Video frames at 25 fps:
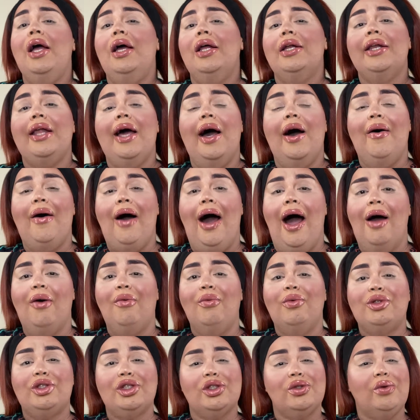Now, I
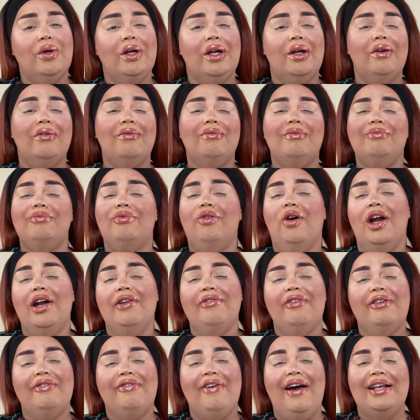just want a word
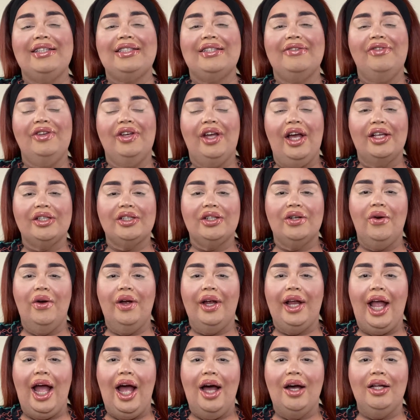of advice. If you guys are
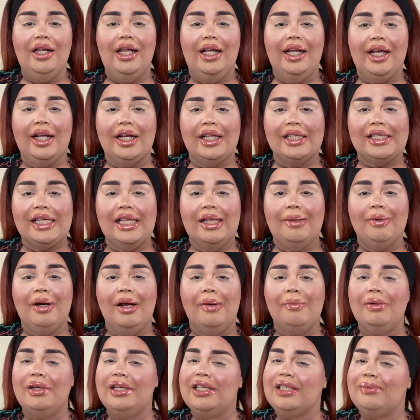going out and gonna
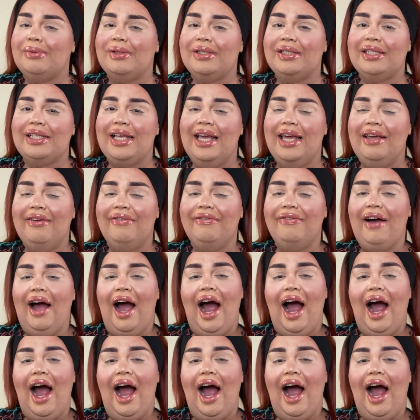celebrate, please be safe.